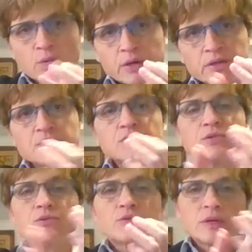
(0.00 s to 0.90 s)
1, 2,
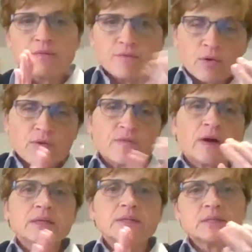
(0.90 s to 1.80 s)
3, 4,
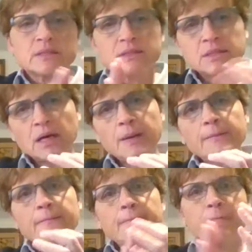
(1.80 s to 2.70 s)
5, 6.
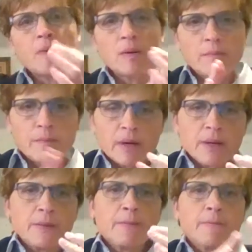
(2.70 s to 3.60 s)
Bum bum
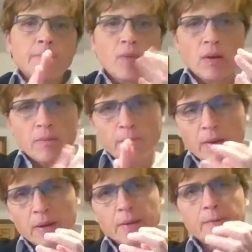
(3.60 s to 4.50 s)
bum bum
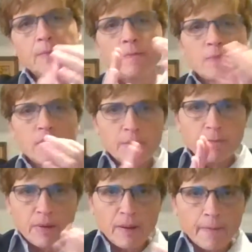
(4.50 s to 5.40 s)
bum bum
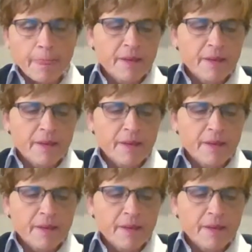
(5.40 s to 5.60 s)
bum.